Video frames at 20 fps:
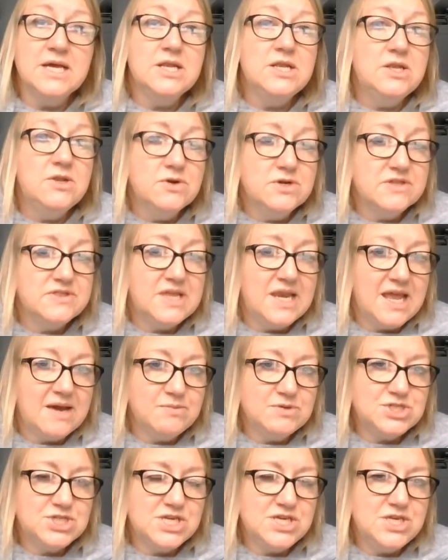look at the
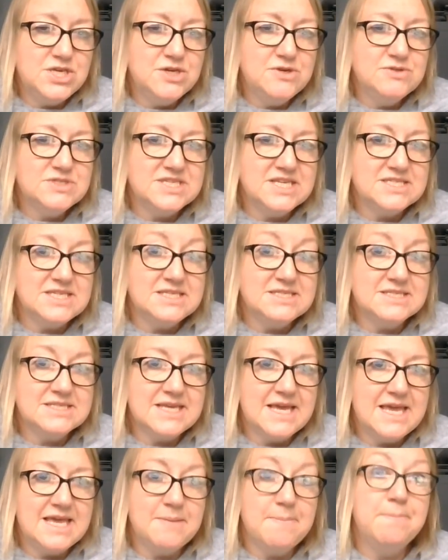language he uses in
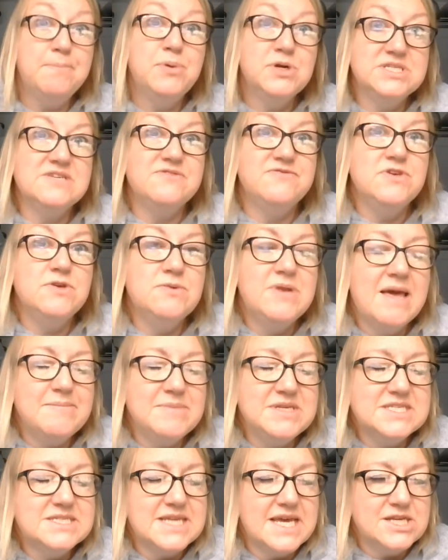saying, but if you let
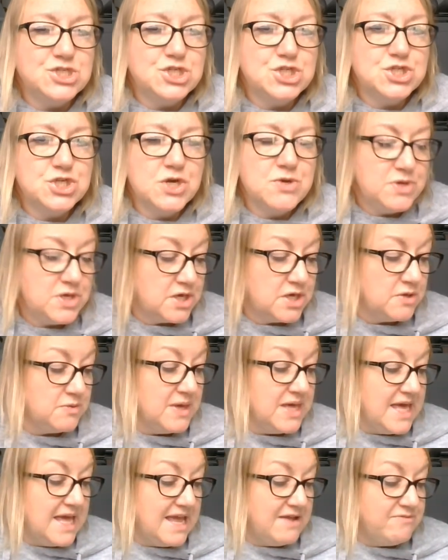me stay and show you,
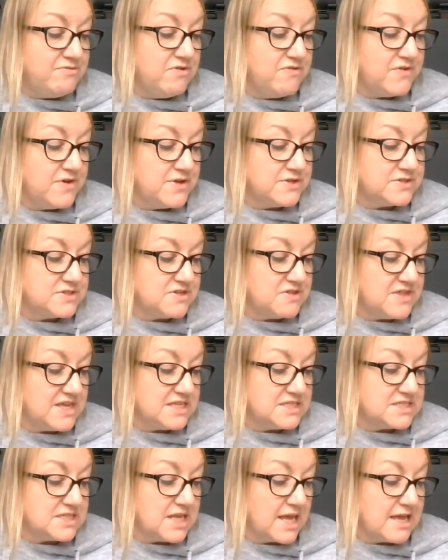he refers to
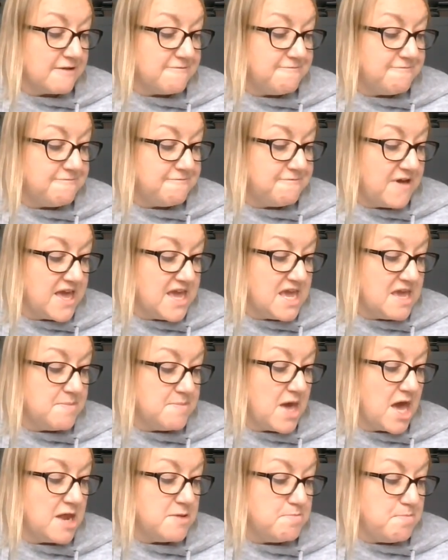things like
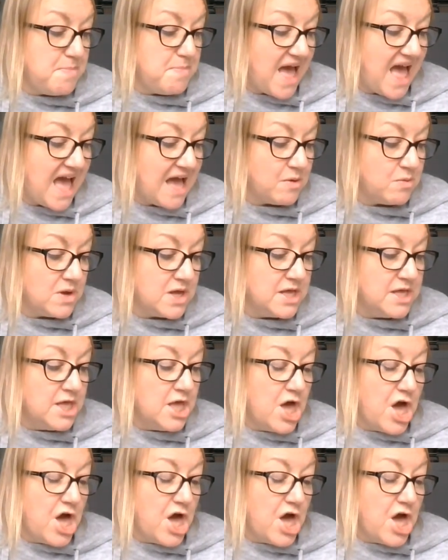fame and power,